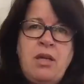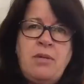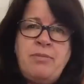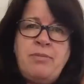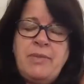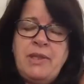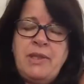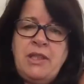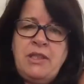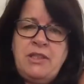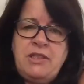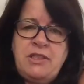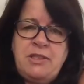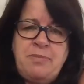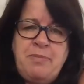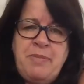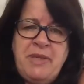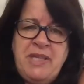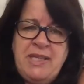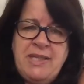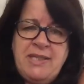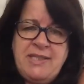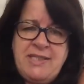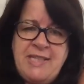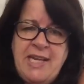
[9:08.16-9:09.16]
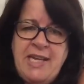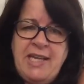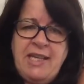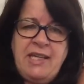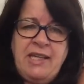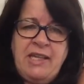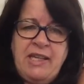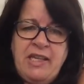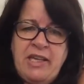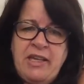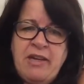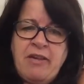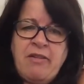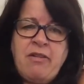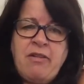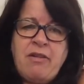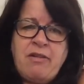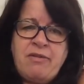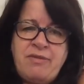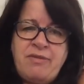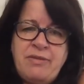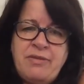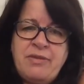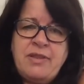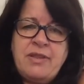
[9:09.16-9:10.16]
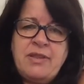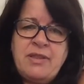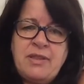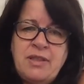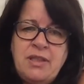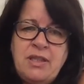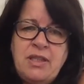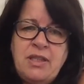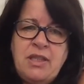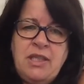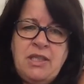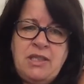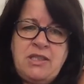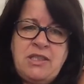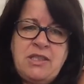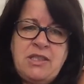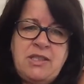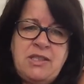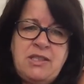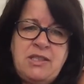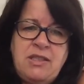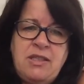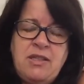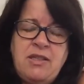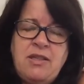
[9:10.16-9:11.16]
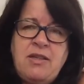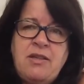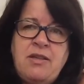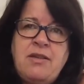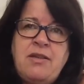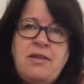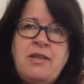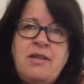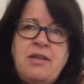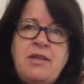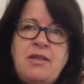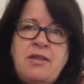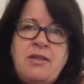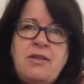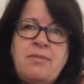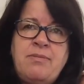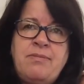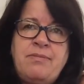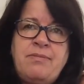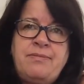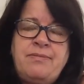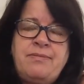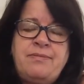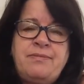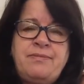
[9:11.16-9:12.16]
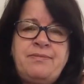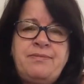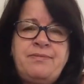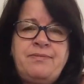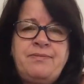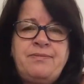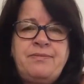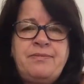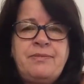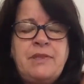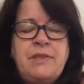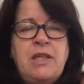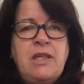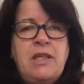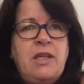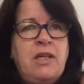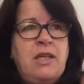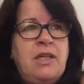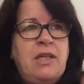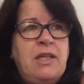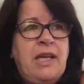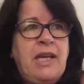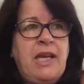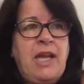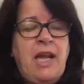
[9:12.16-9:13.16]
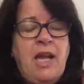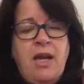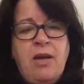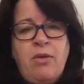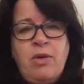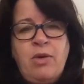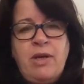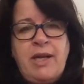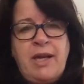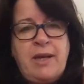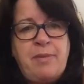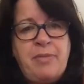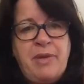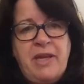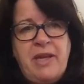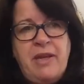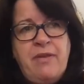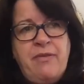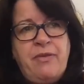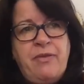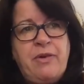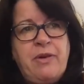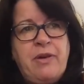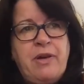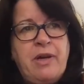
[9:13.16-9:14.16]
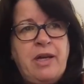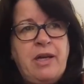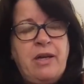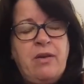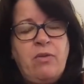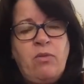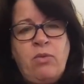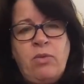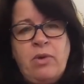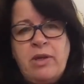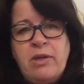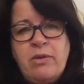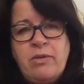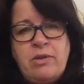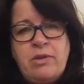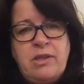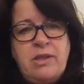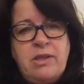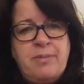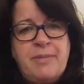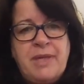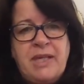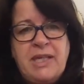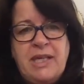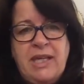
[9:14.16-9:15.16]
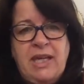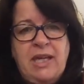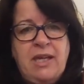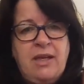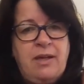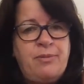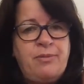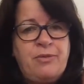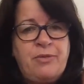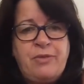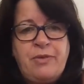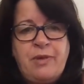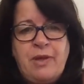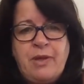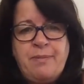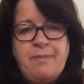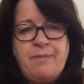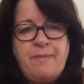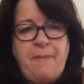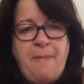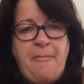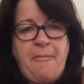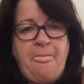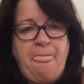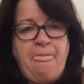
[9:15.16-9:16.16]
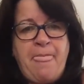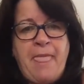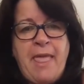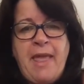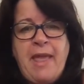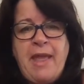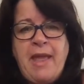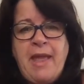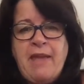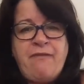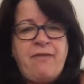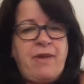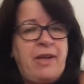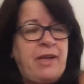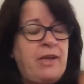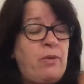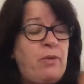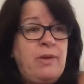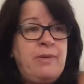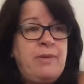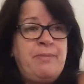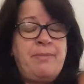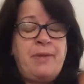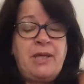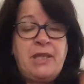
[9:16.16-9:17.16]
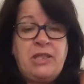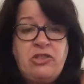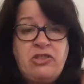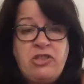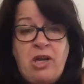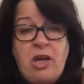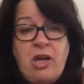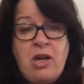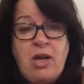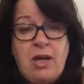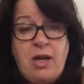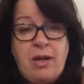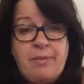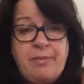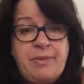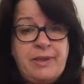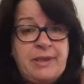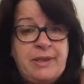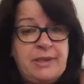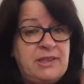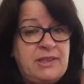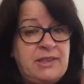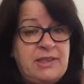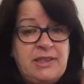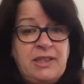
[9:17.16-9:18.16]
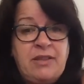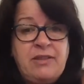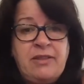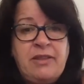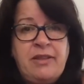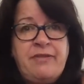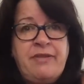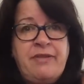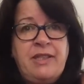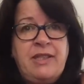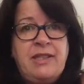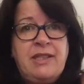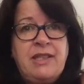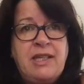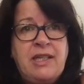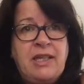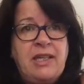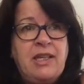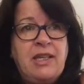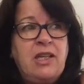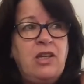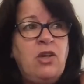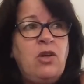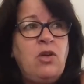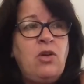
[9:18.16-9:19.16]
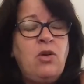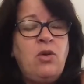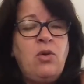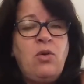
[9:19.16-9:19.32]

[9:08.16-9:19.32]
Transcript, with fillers: Um, it's being taken care of. It's the, um, like, how would I pay for it? Where will the money come from? If I quit my job and sell everything,